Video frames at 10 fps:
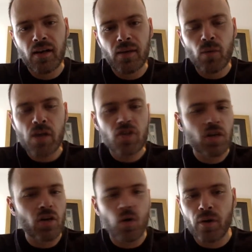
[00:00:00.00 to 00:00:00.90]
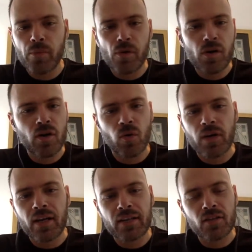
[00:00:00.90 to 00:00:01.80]
watching an order book
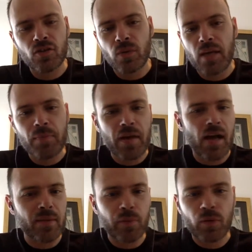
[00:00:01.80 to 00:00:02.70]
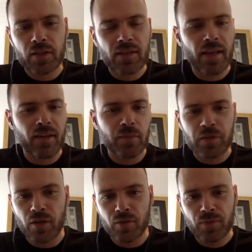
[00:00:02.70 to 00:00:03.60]
or connecting to an API and pulling the data
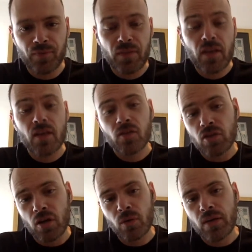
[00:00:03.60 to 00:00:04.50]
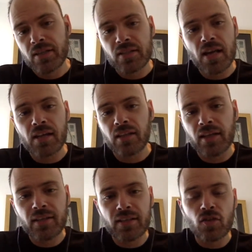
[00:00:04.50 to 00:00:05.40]
themselves. So it's not
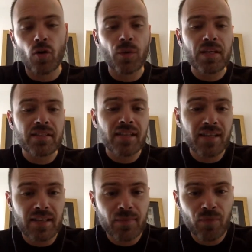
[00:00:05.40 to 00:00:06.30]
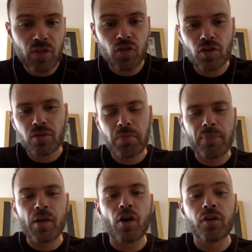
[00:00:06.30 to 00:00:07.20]
like it's hidden. It's just
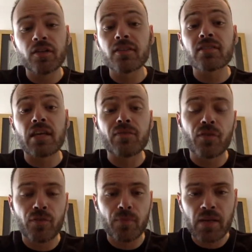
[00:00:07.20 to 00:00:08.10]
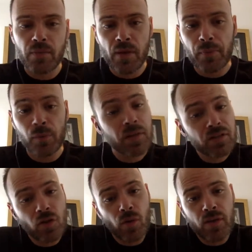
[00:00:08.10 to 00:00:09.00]
maybe hard to decipher for many people, but
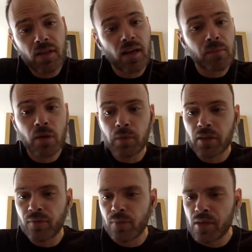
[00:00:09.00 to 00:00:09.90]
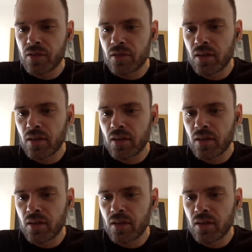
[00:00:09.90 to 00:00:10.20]
it's already kind of public information.